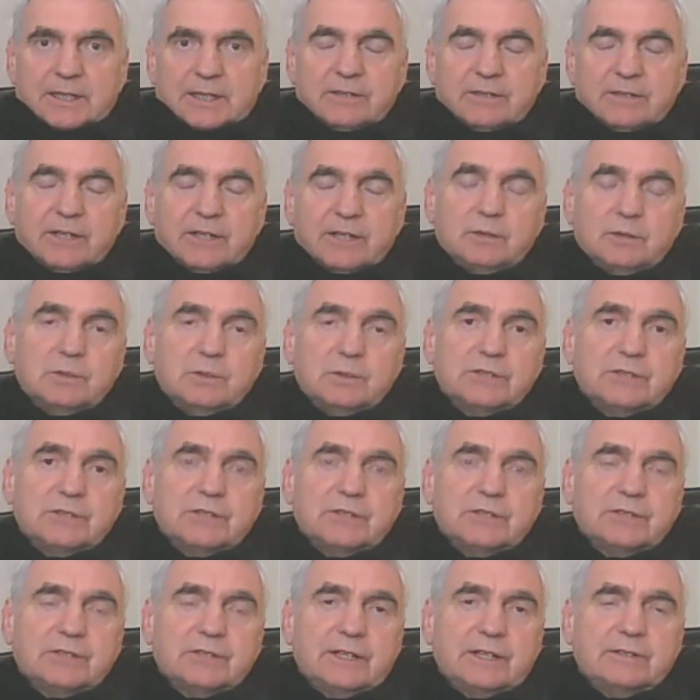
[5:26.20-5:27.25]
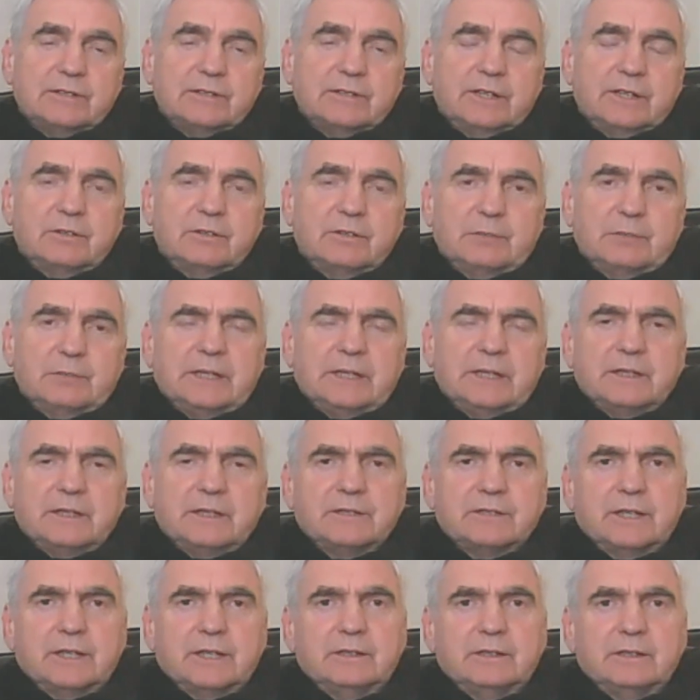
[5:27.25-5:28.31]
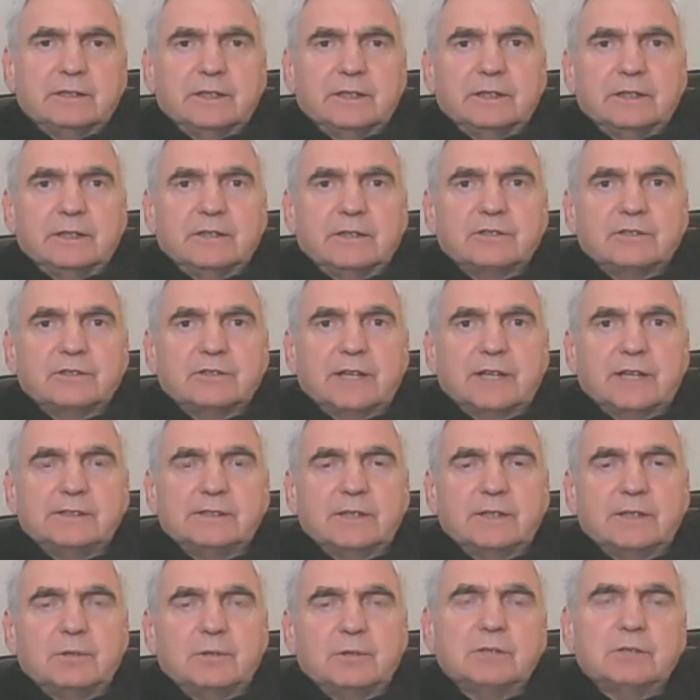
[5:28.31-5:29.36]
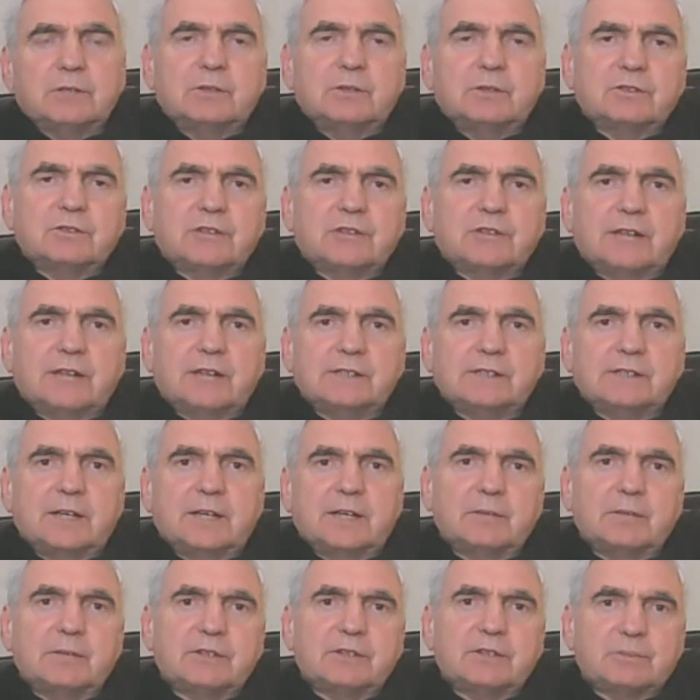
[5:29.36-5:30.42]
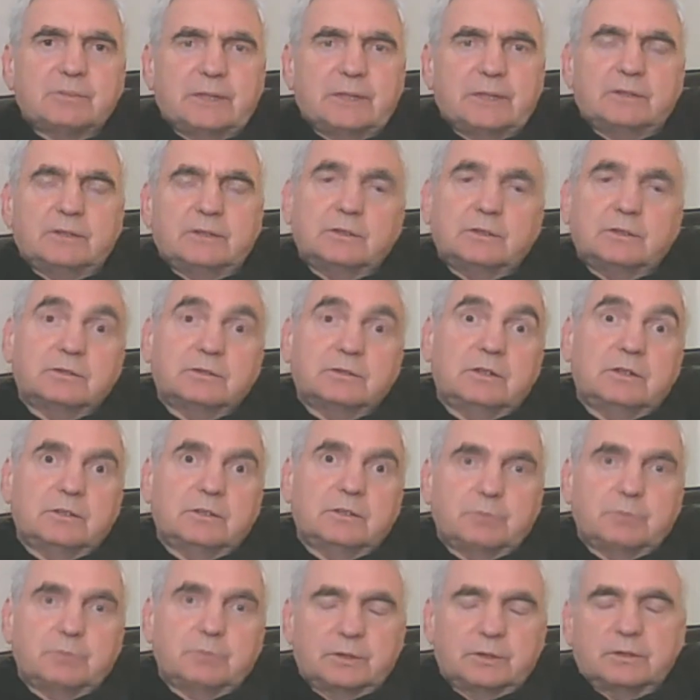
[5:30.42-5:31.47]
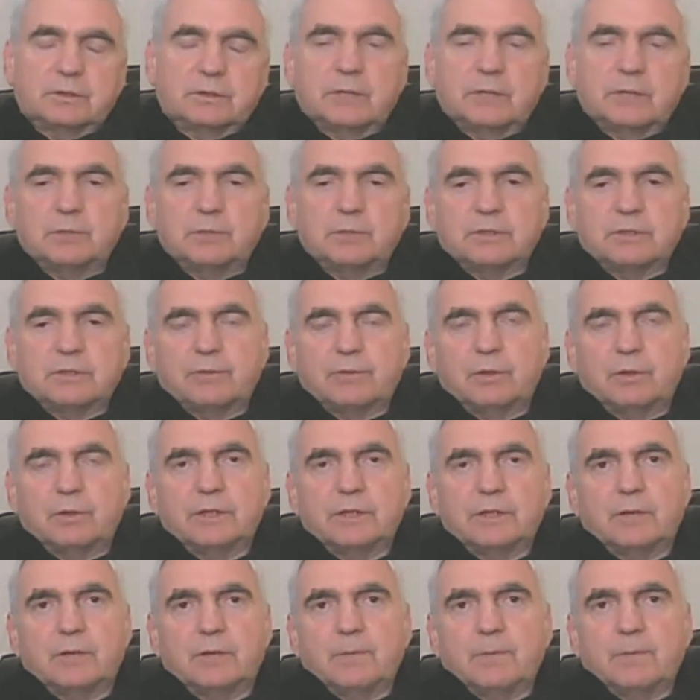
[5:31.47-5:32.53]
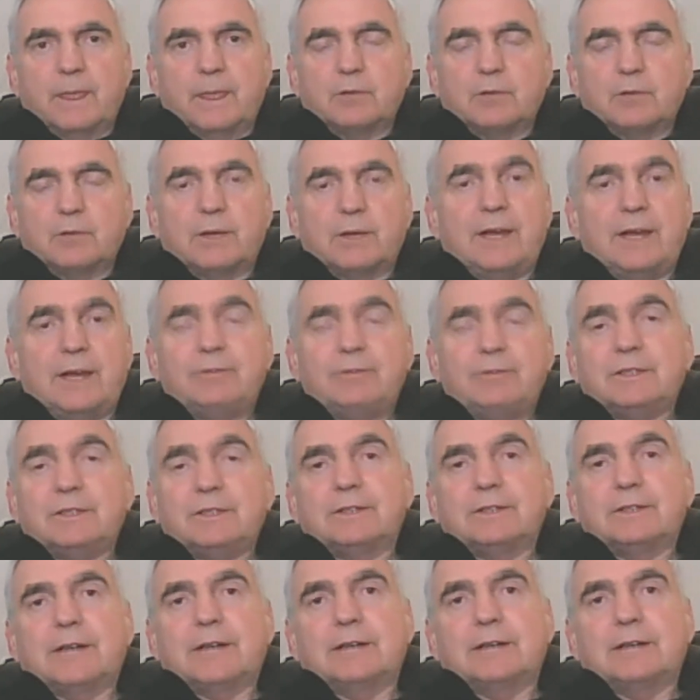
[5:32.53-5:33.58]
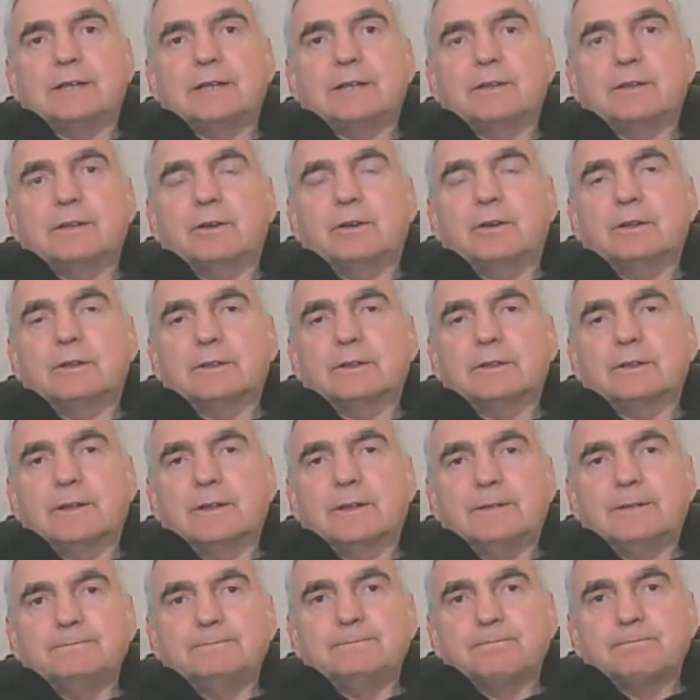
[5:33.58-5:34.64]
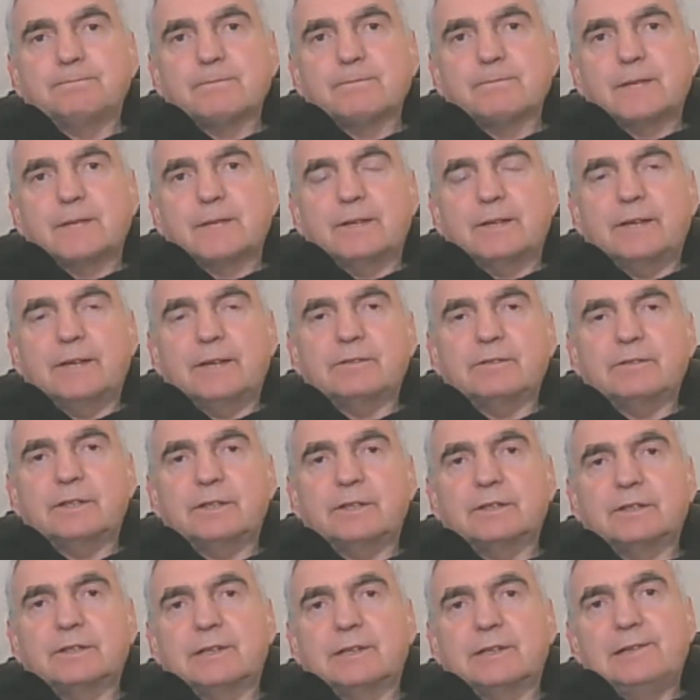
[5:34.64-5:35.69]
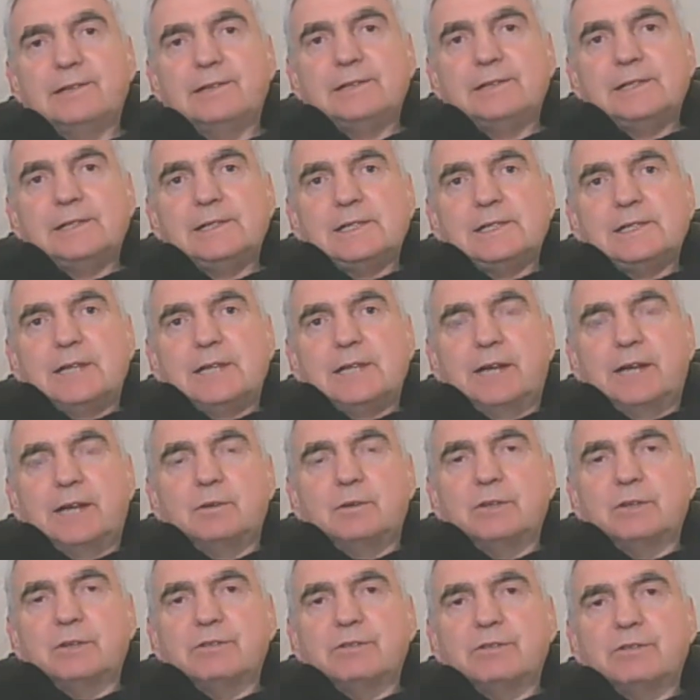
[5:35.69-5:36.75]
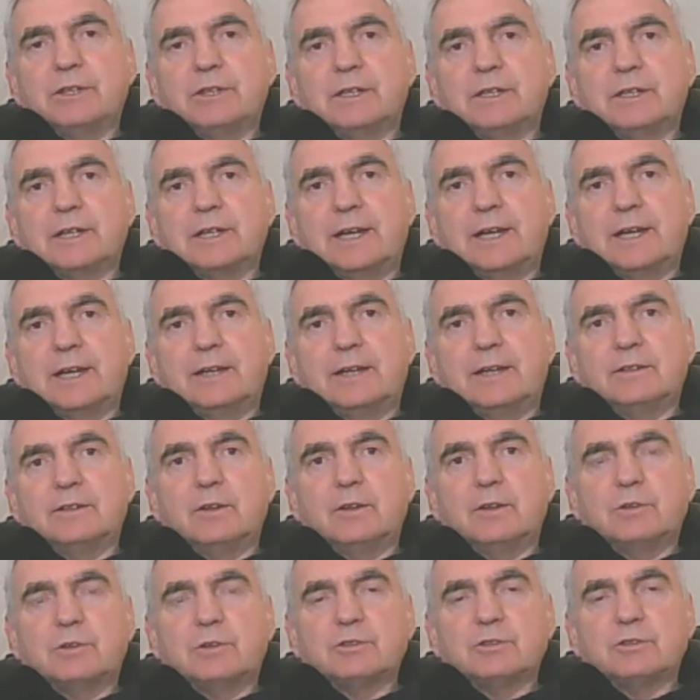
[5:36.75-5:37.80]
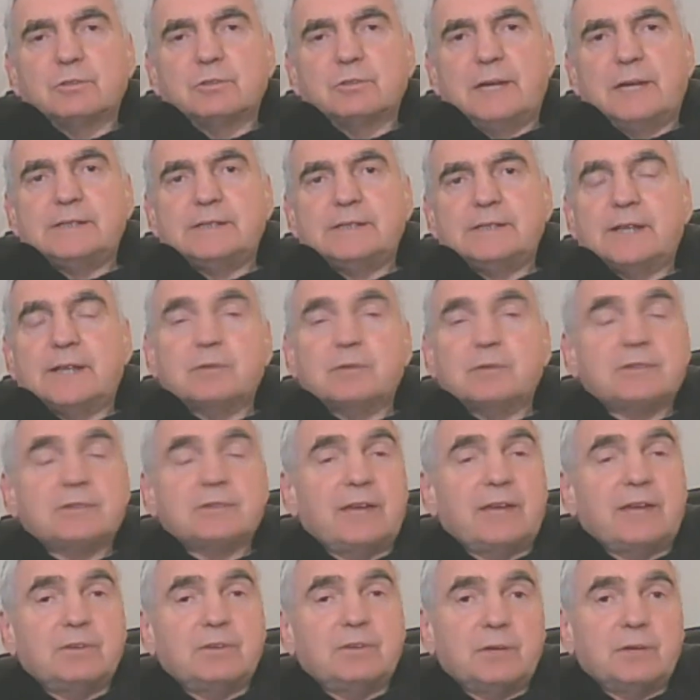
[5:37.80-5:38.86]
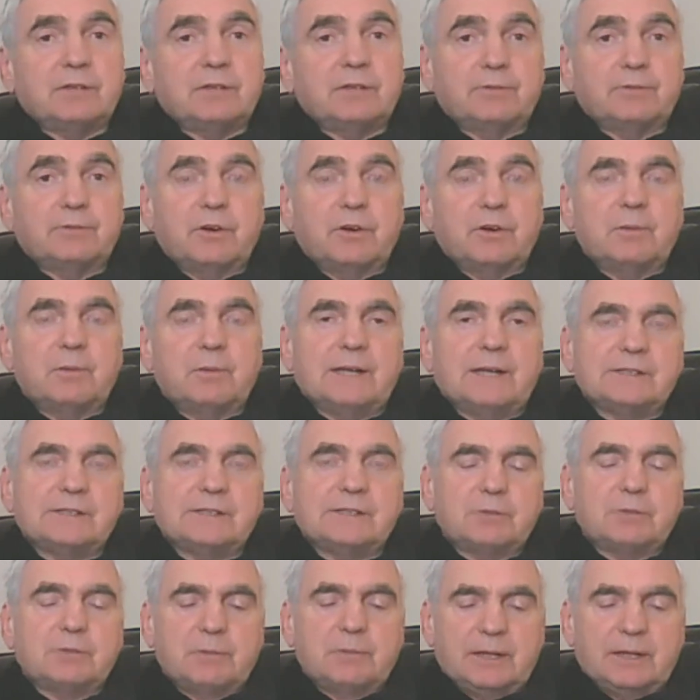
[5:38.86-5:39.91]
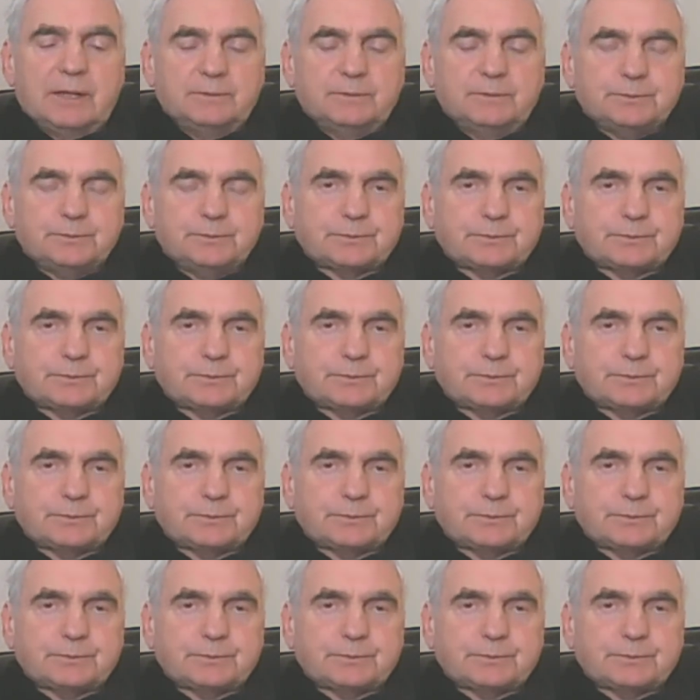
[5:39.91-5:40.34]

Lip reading: And he said, who's this? And I said, it's me. I said, it's Sharon. What do you want with Sharon? I'm her husband. So I put the phone down. So I left it at that. I thought, that's it. I don't want to see her again. I didn't know she was married. I was never one for married women.